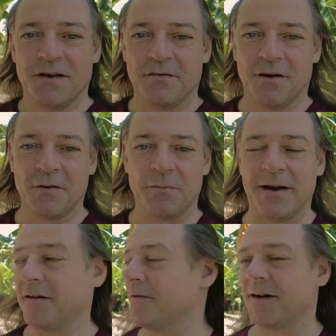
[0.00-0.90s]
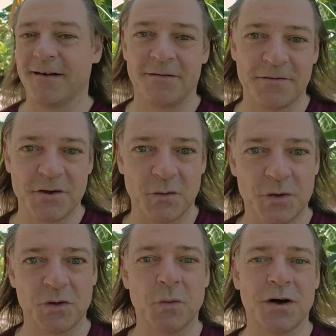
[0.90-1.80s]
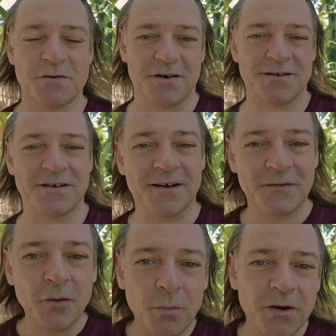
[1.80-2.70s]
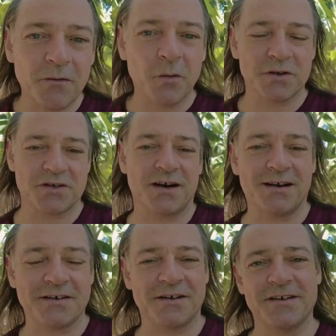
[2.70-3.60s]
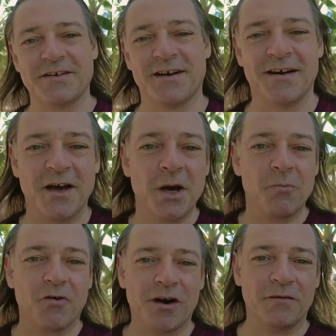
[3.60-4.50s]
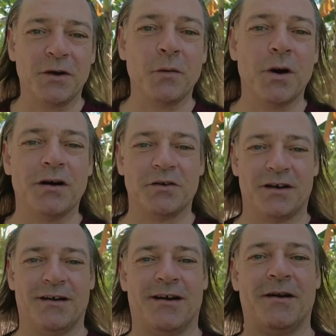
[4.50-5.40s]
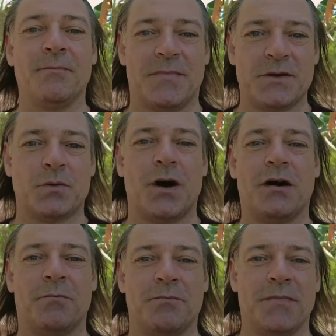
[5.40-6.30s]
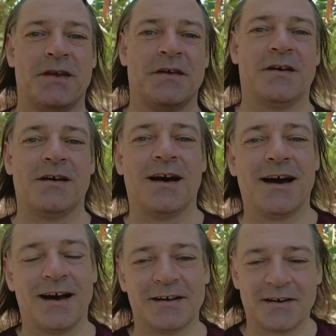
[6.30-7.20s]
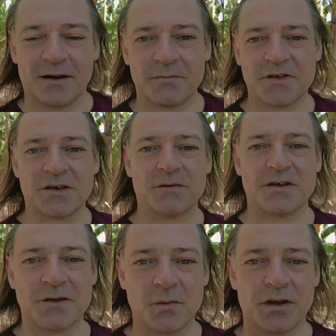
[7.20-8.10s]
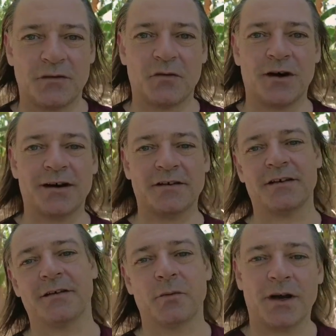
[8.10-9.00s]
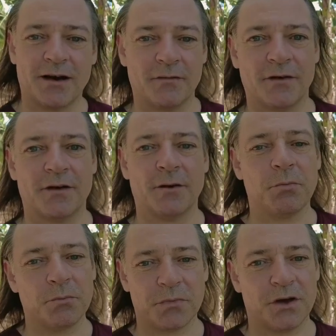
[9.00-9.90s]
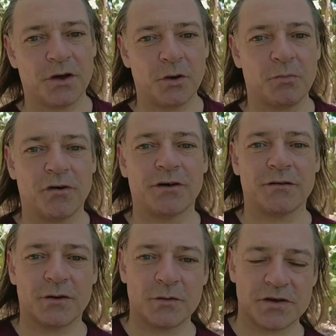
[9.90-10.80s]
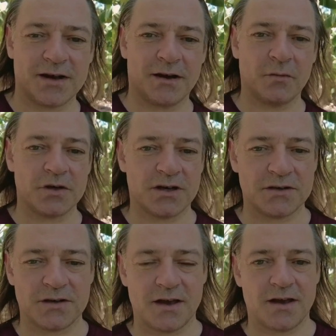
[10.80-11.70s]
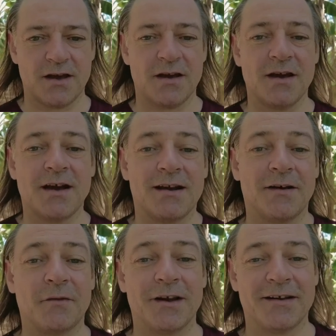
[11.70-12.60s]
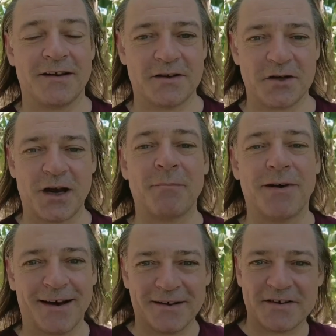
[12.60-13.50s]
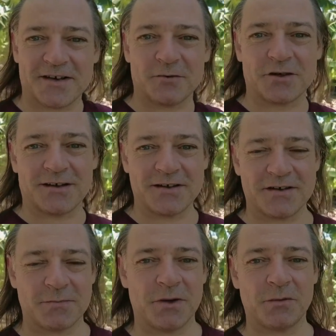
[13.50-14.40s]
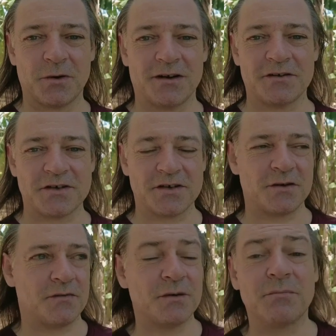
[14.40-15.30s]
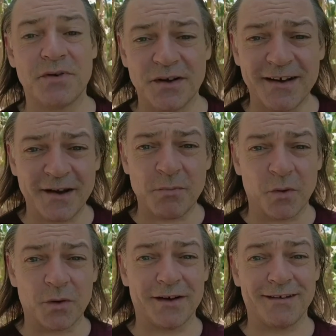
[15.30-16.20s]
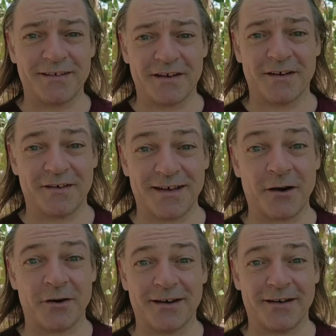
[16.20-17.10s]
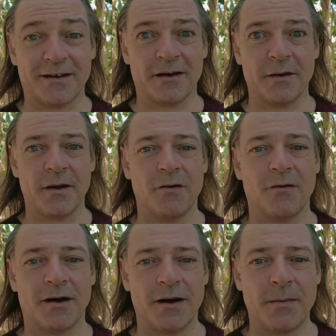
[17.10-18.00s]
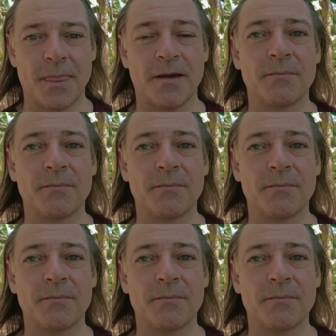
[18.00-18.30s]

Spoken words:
throw a bit of George Orwell's 1984, a bit of Aldous Huxley's Brave New World in there as well. And so this is what they've created. We have a new Britain, of course, now, which has the left-leaning champagne socialists, the middle classes, who've completely bought into that idea, right?